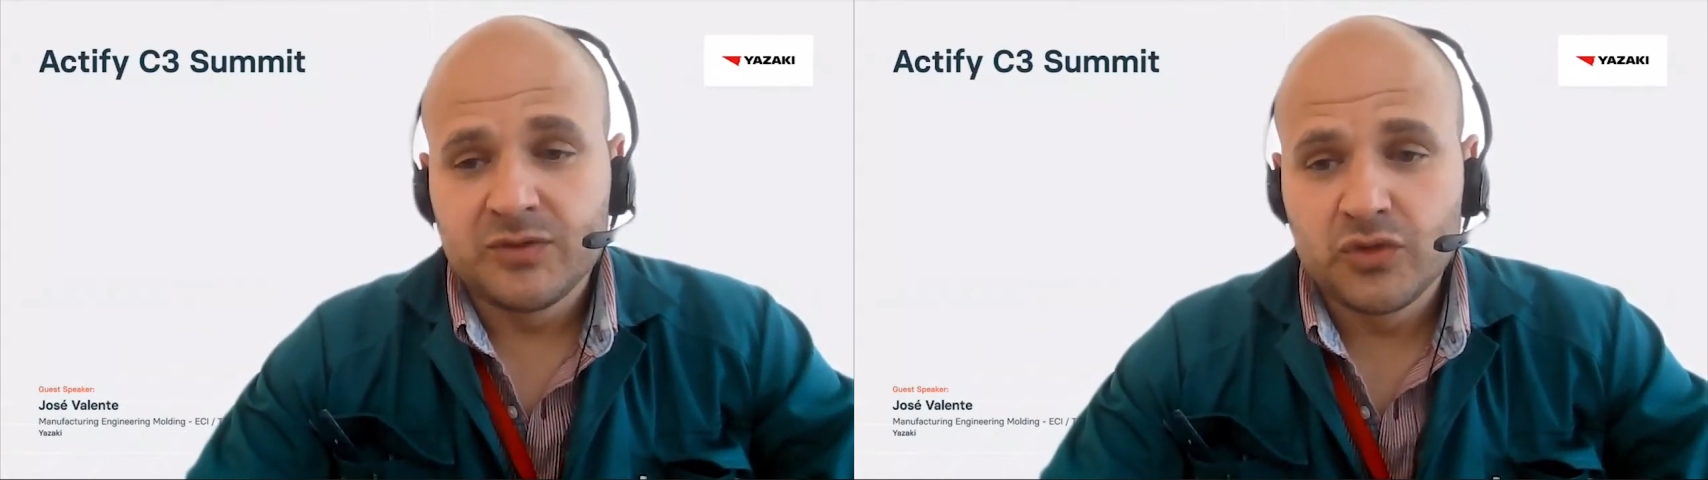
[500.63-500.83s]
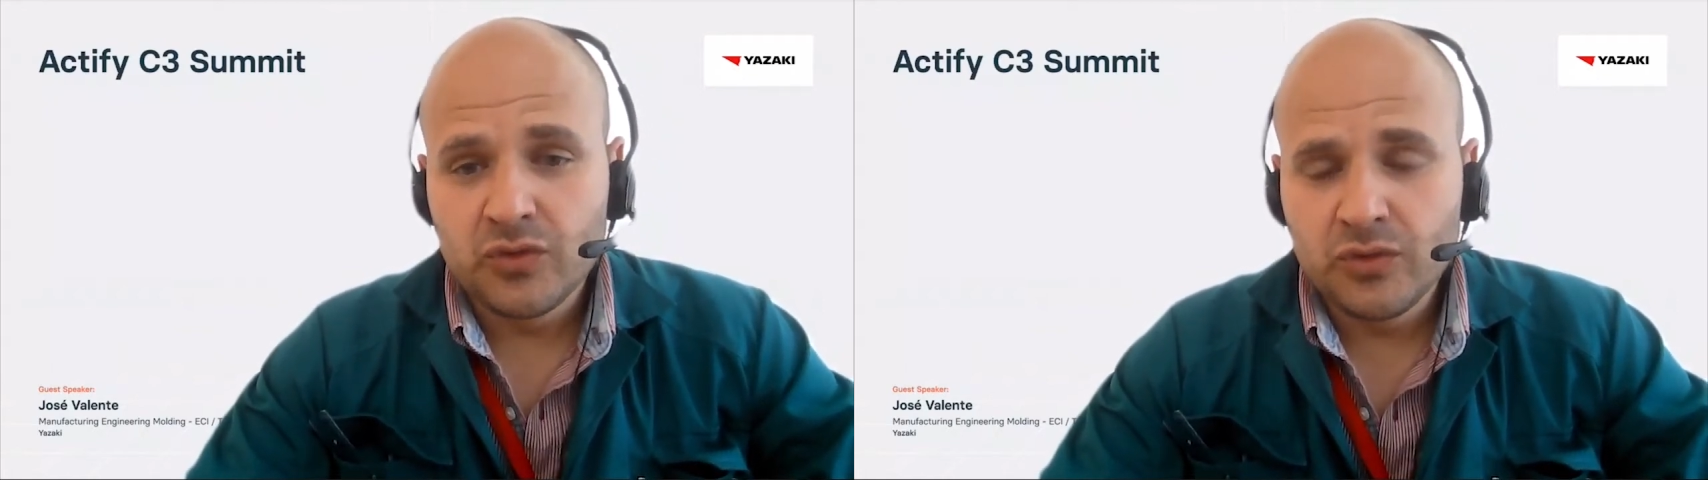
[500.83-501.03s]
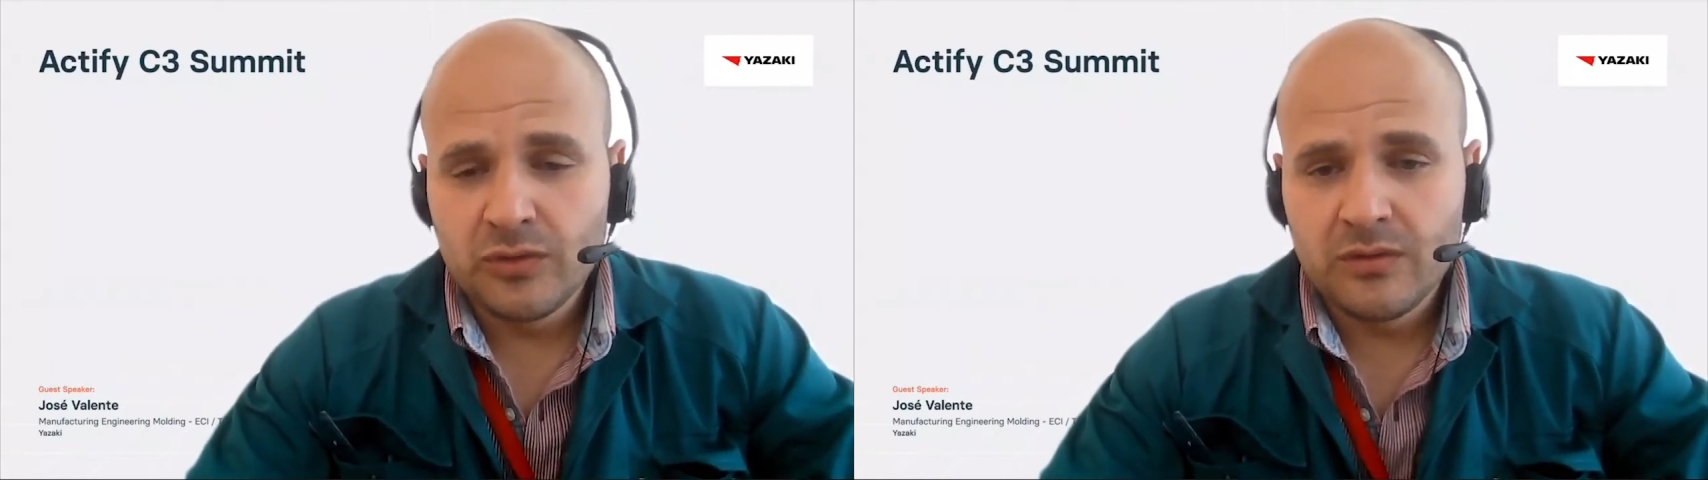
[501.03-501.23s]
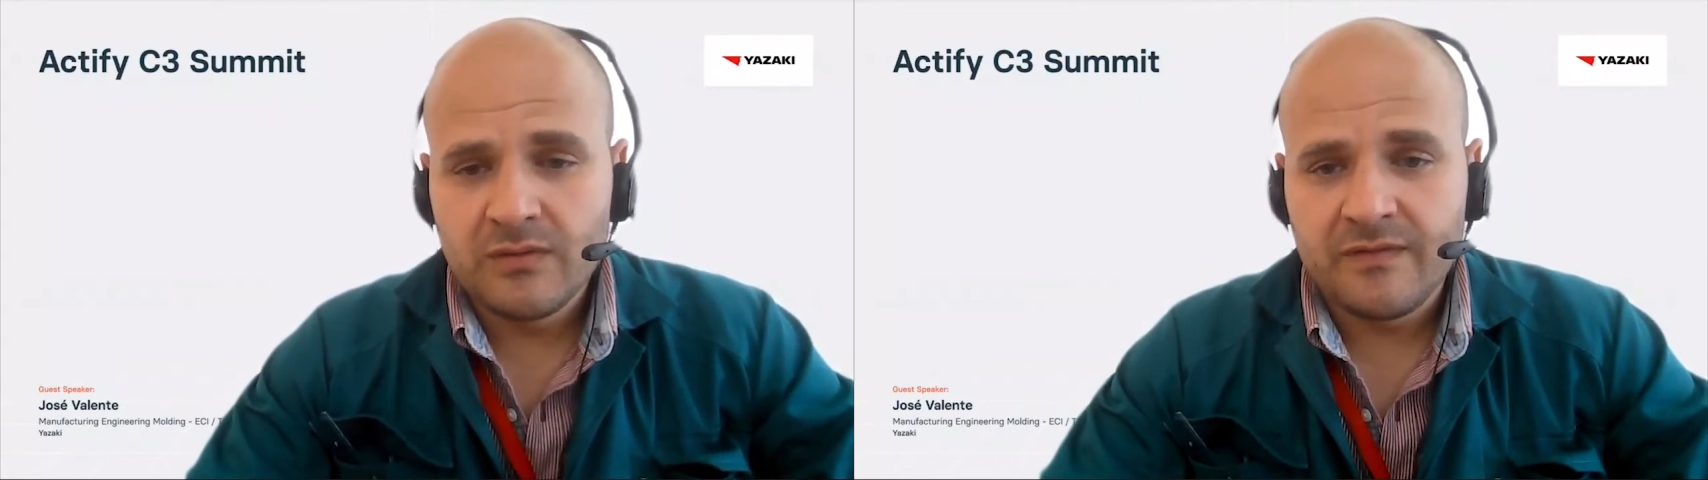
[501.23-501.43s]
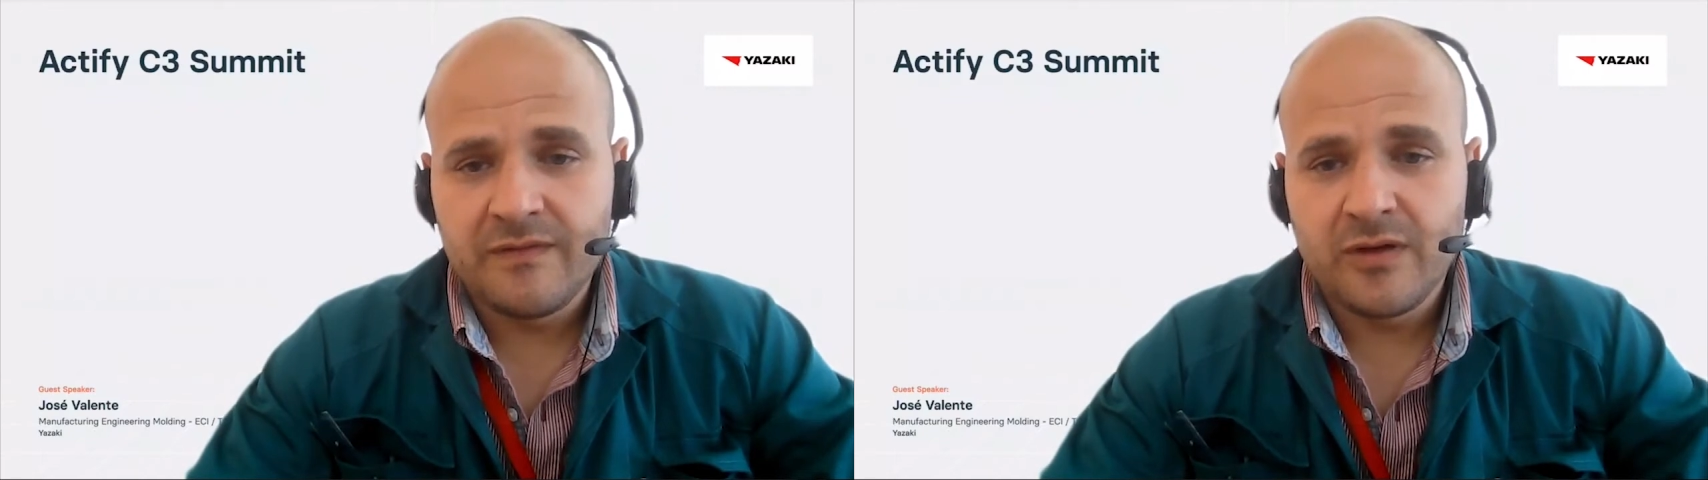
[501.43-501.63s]
tool
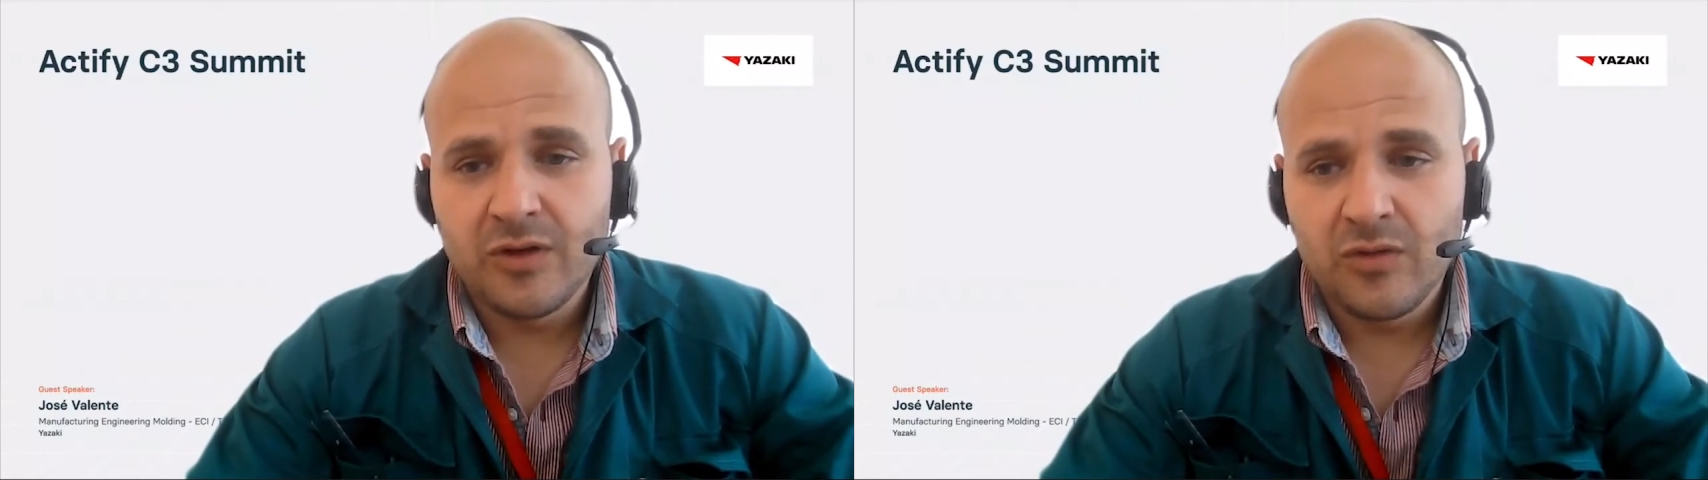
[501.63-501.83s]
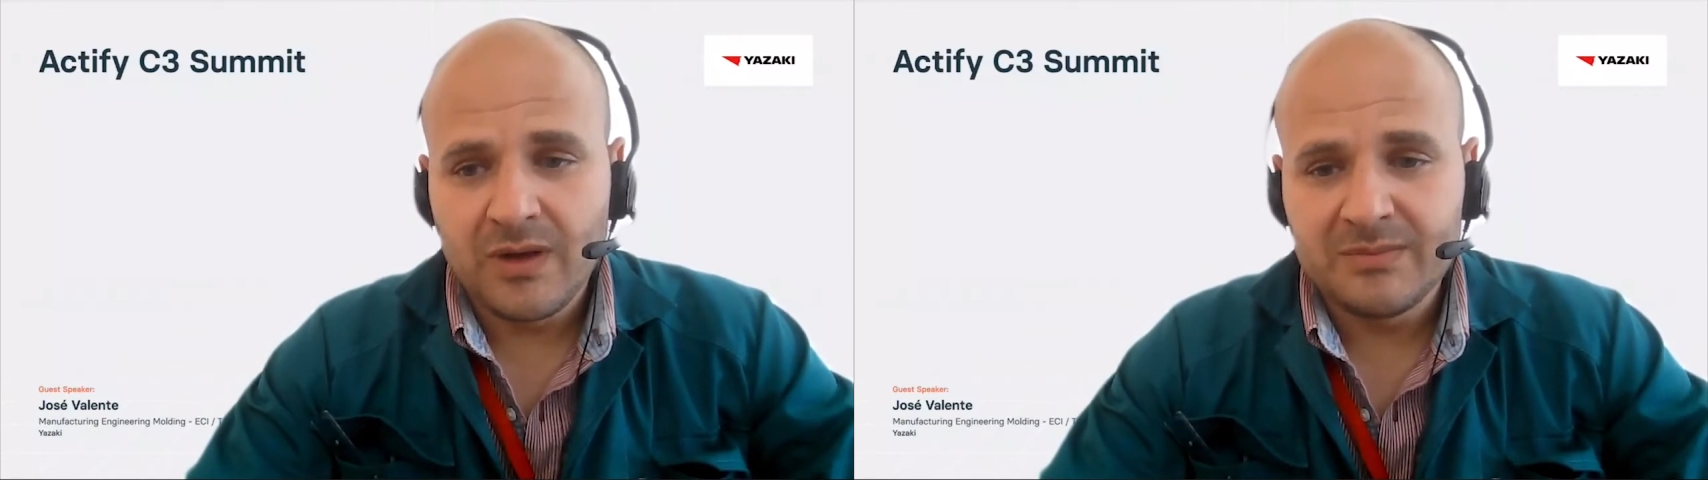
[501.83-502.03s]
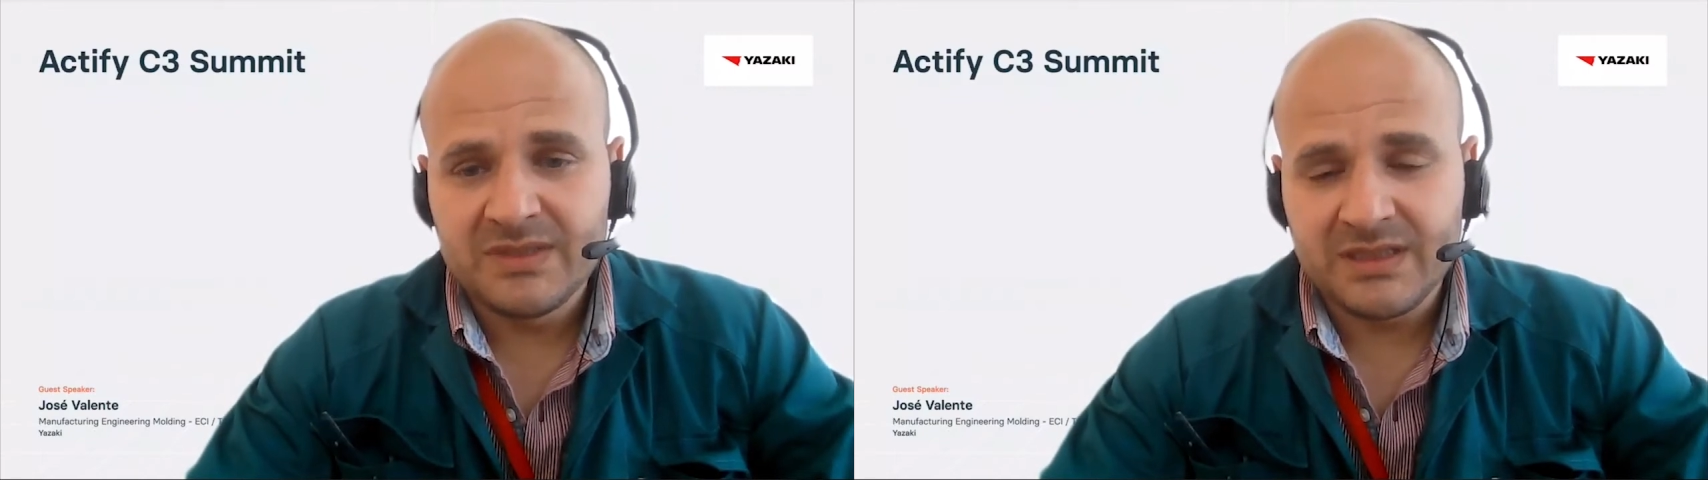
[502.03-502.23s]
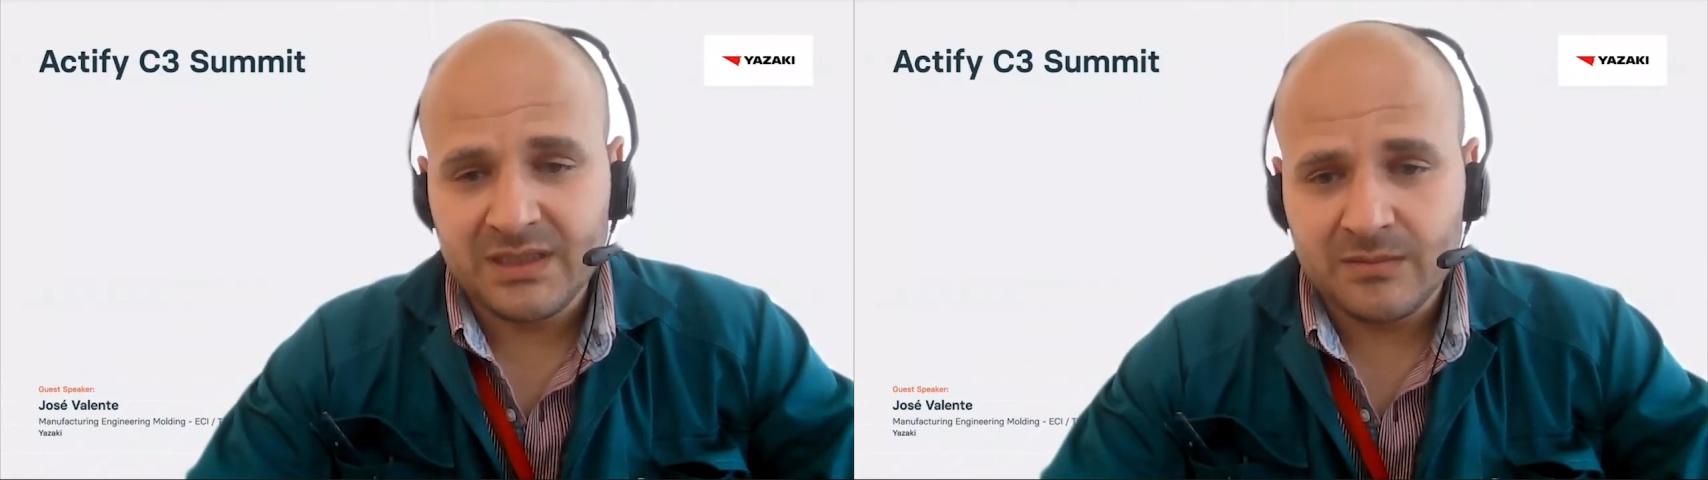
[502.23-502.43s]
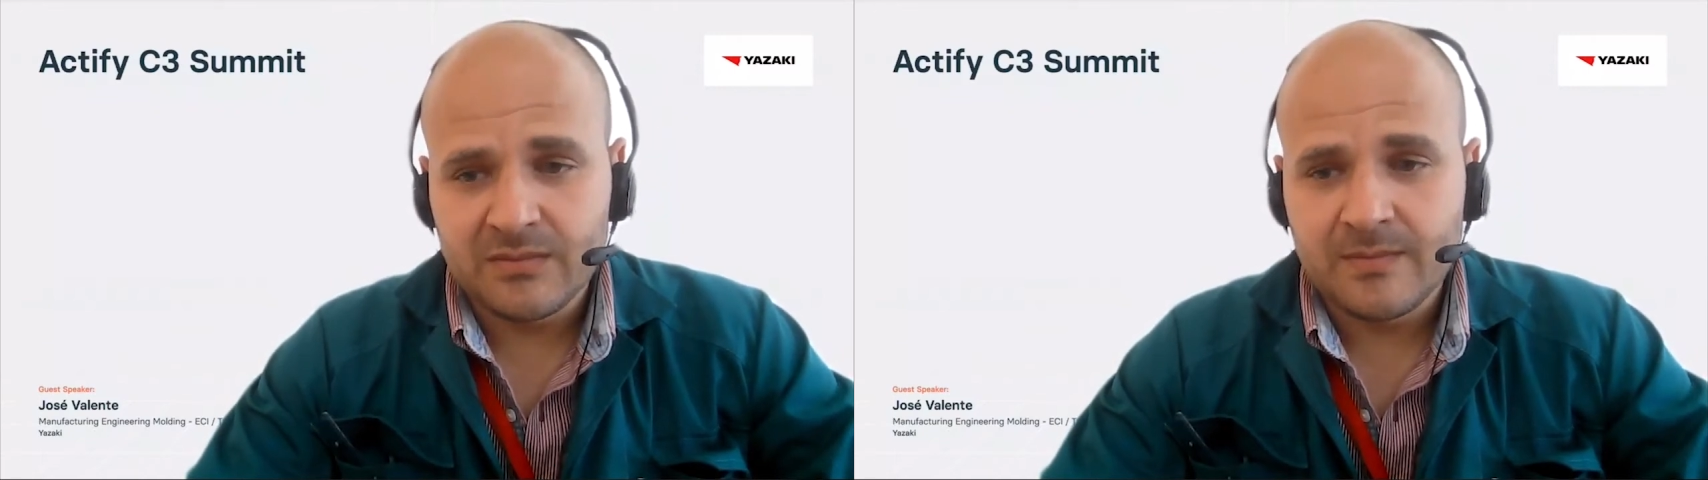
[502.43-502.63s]
follow-up
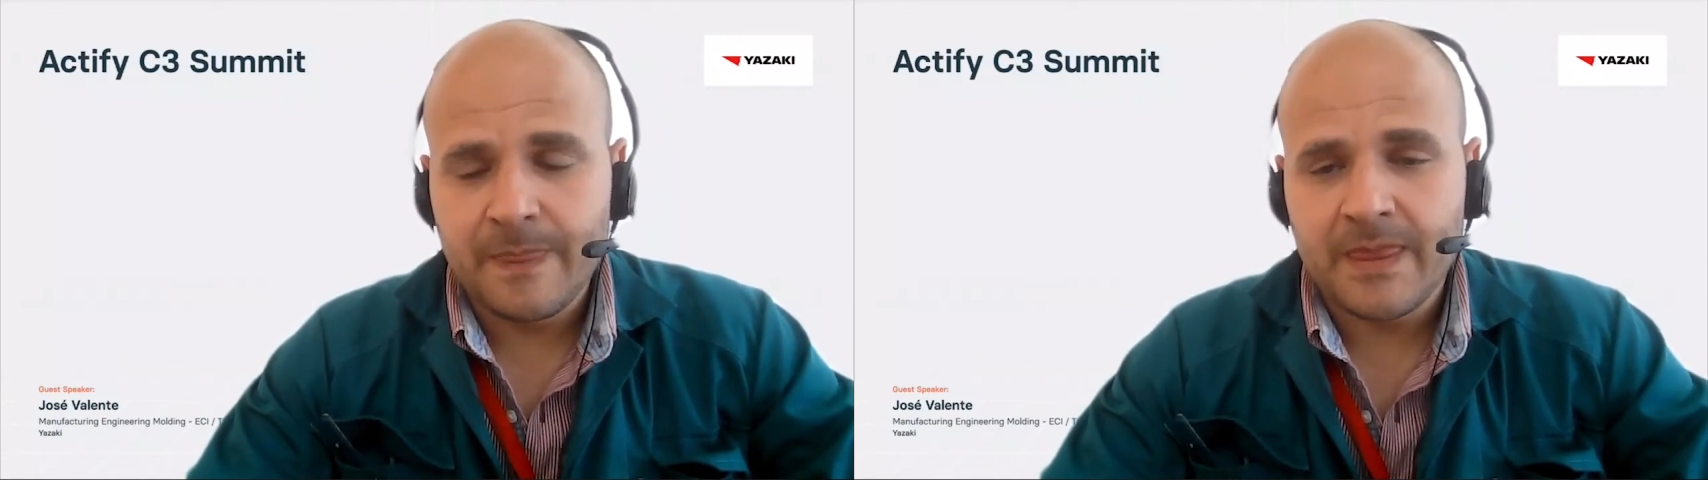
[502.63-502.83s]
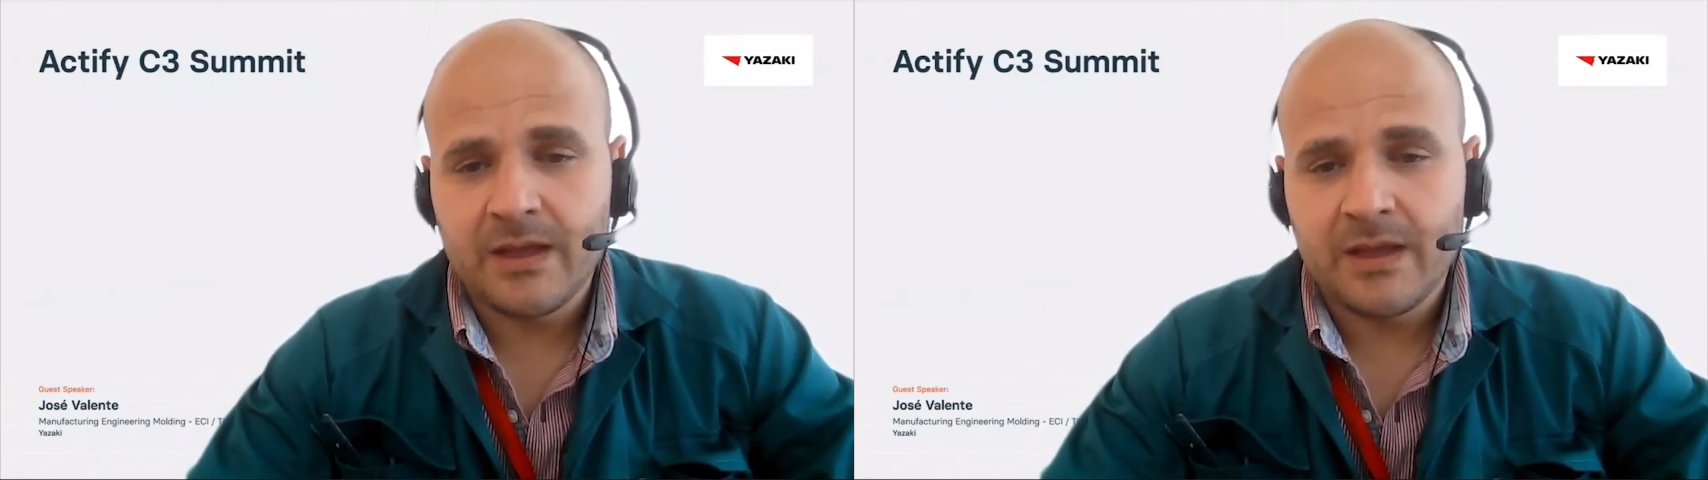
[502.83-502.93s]
team